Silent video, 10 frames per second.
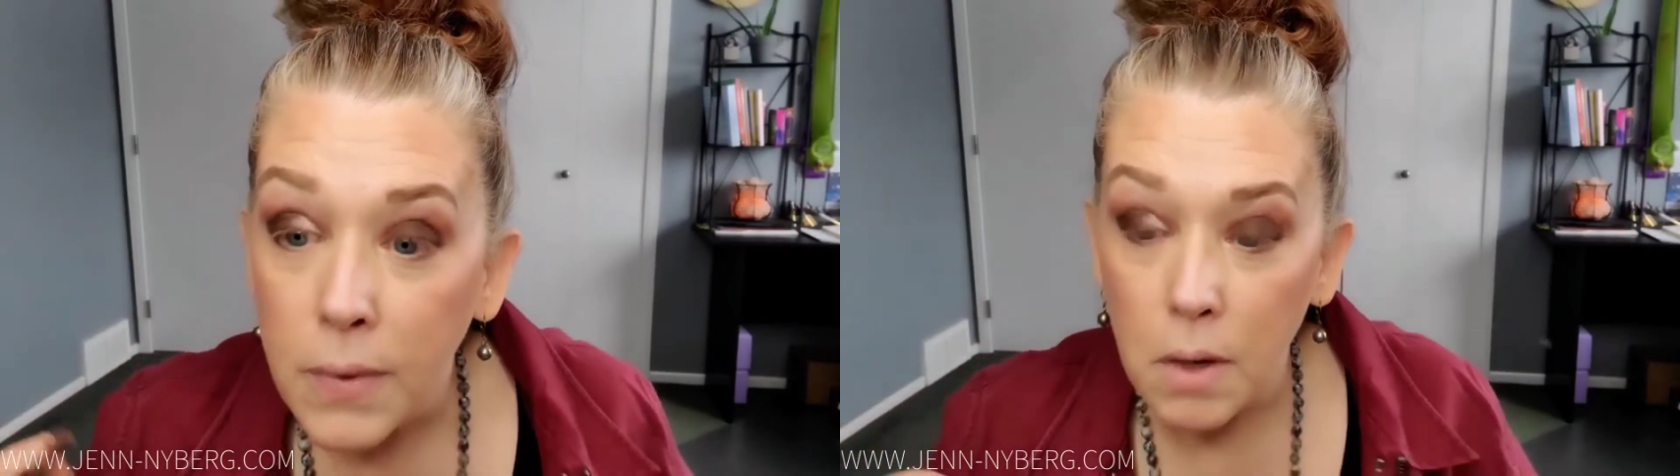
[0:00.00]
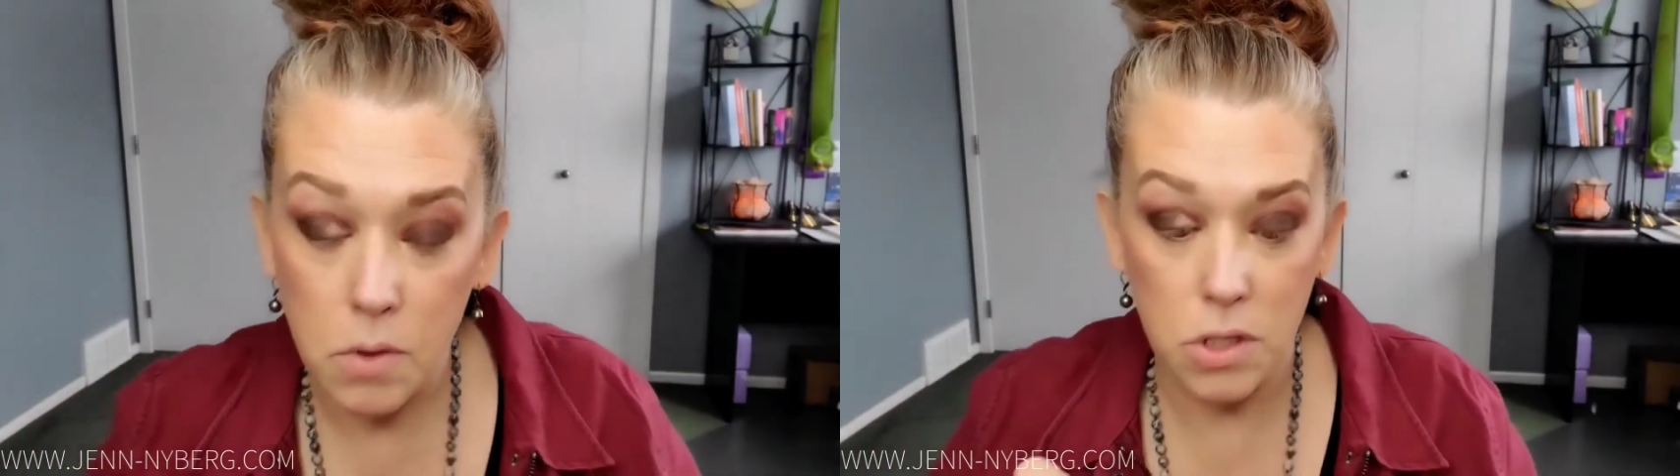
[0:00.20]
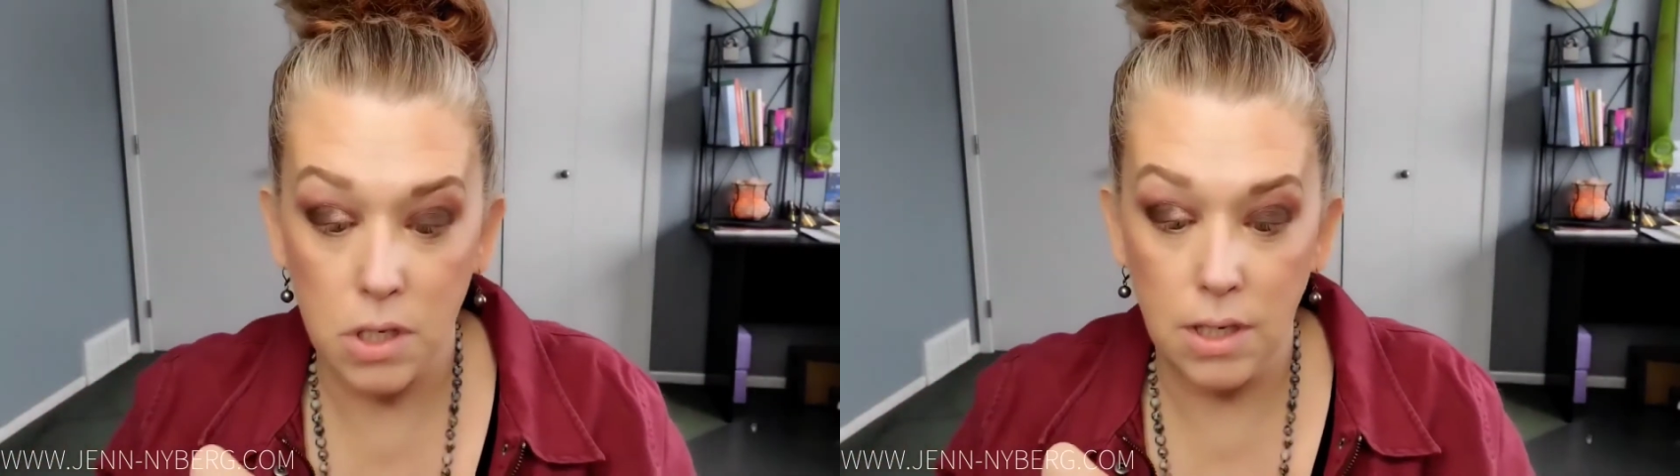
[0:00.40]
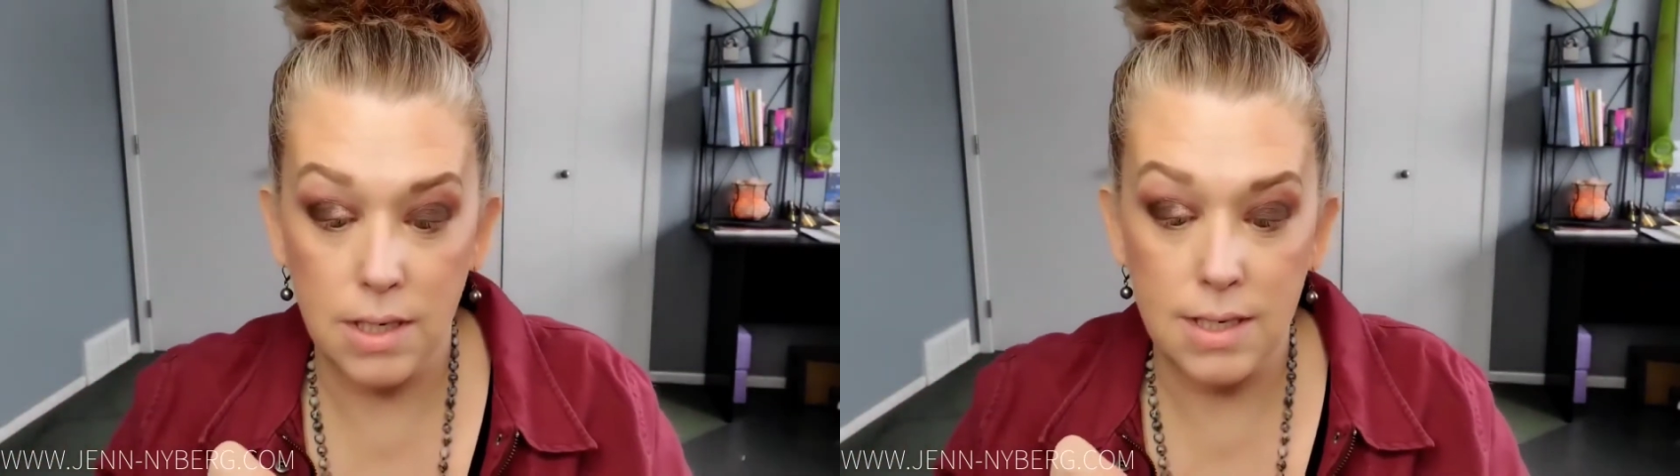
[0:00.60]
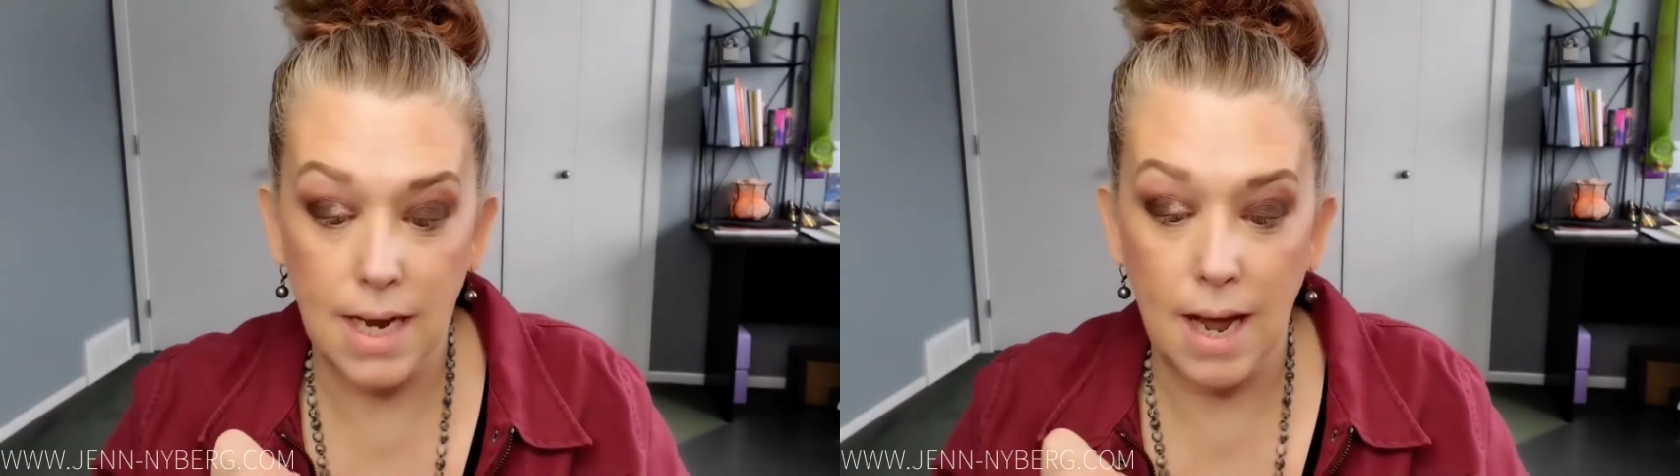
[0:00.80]
I'm just going to
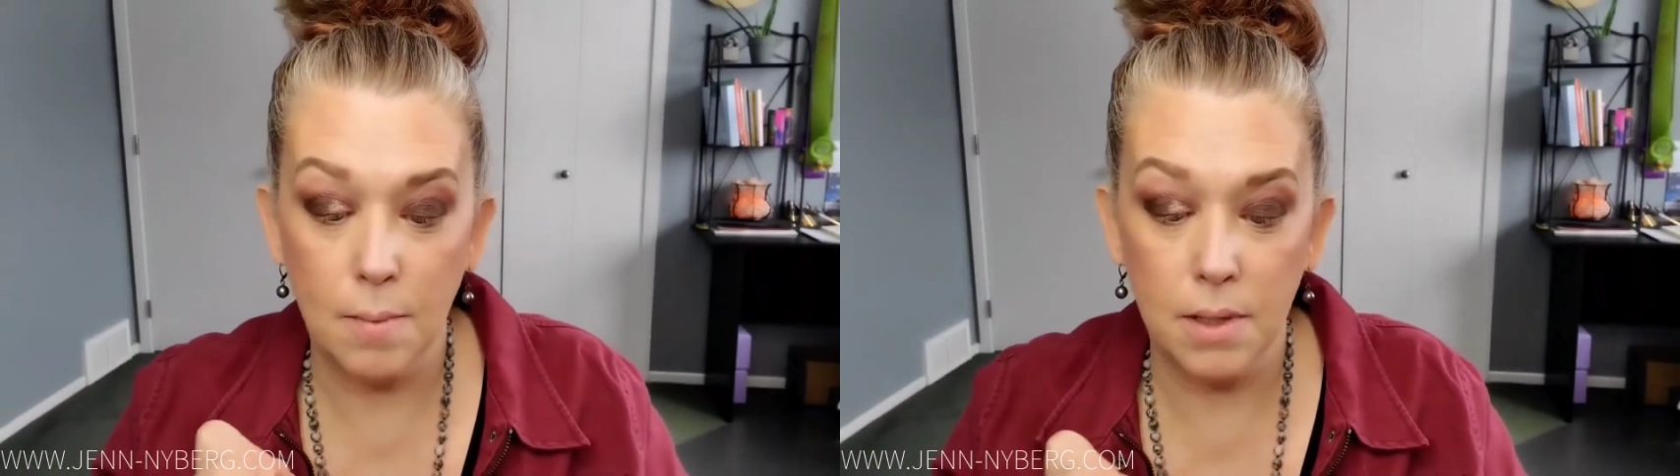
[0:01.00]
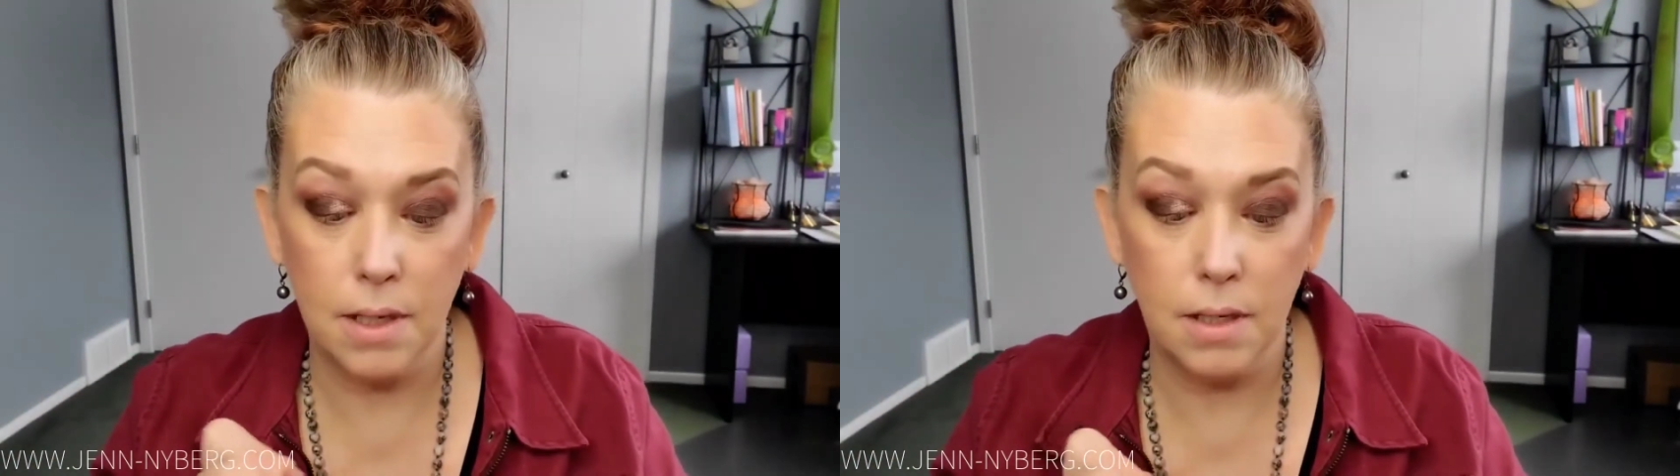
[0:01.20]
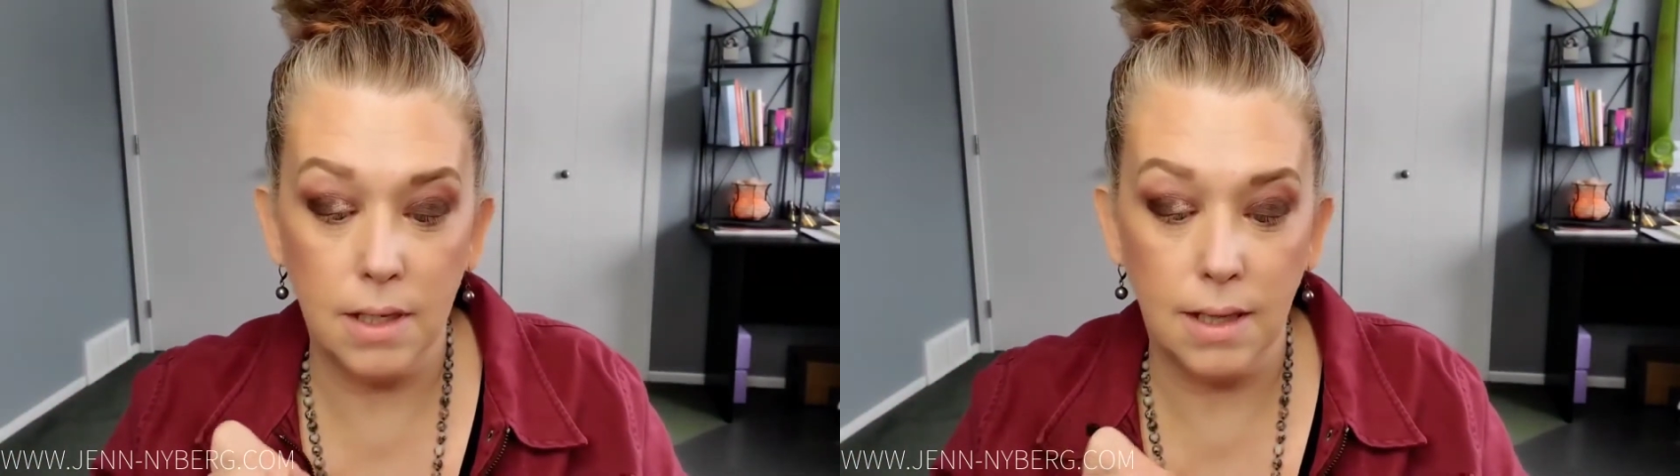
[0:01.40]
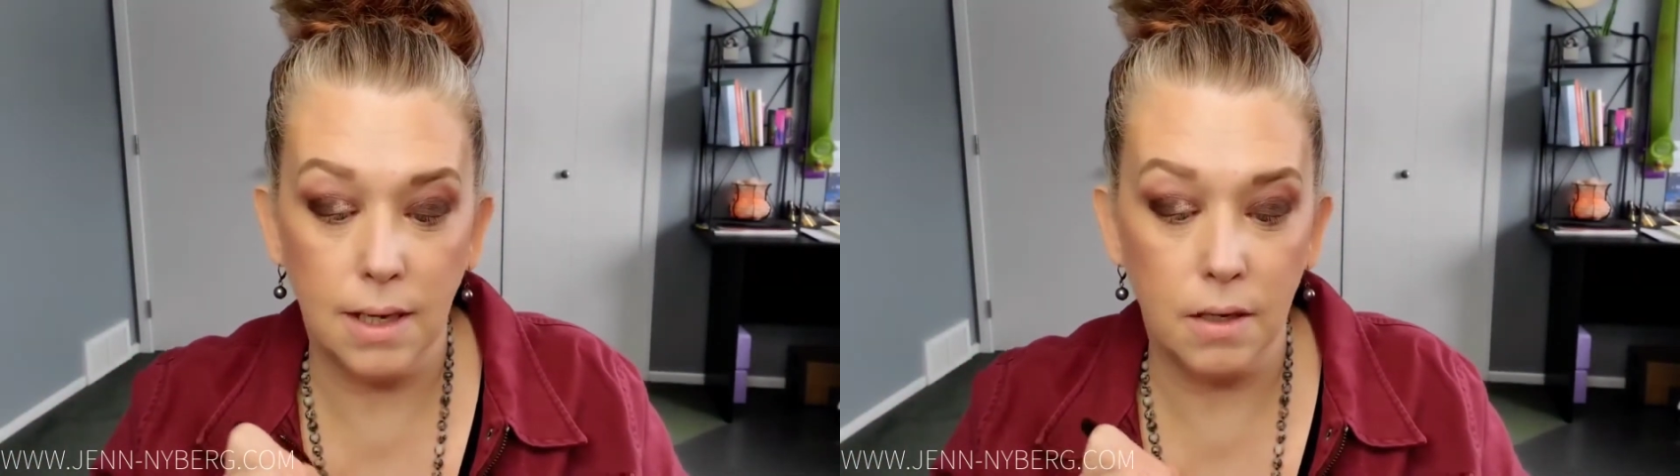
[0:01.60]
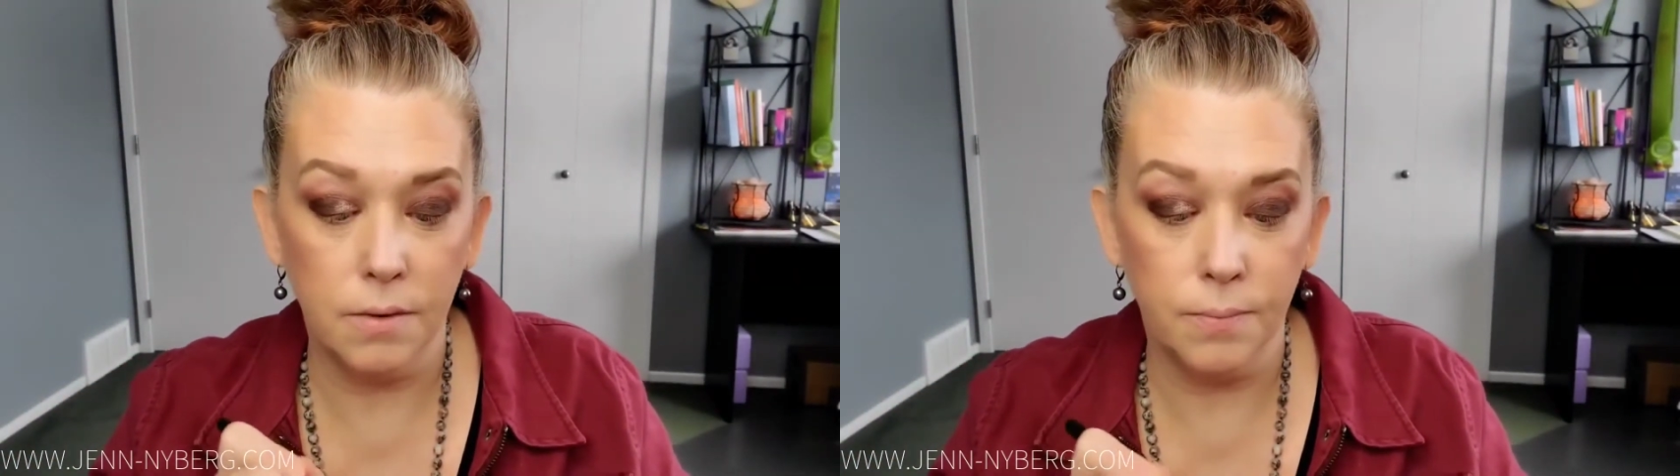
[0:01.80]
dab a little in
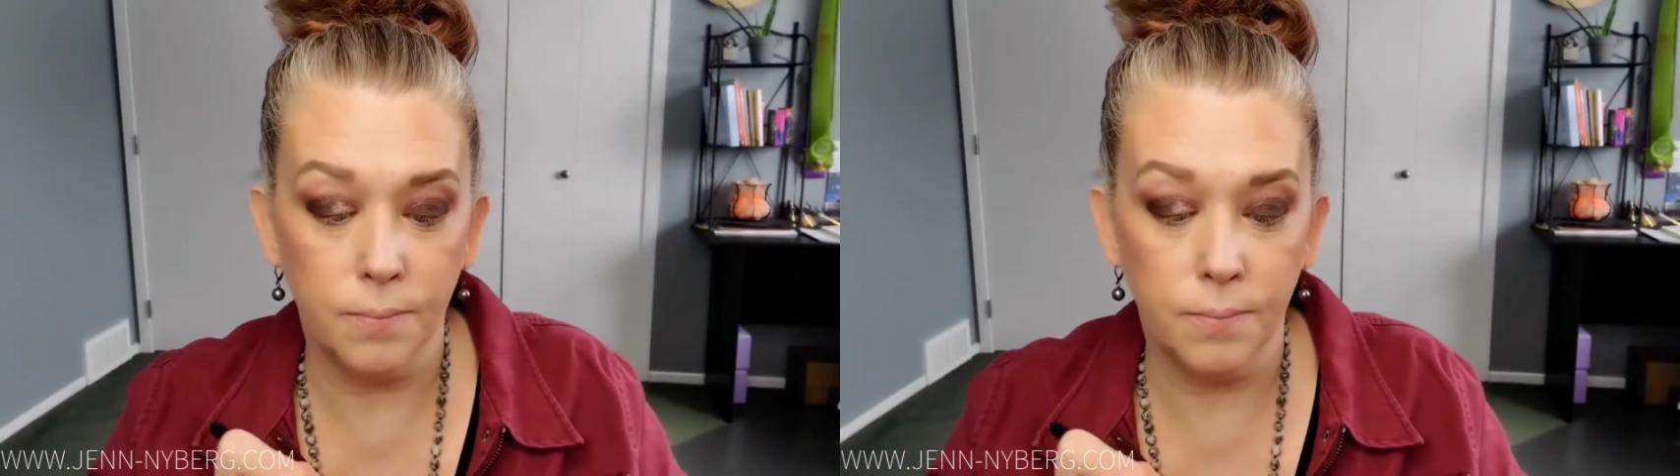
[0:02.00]
there.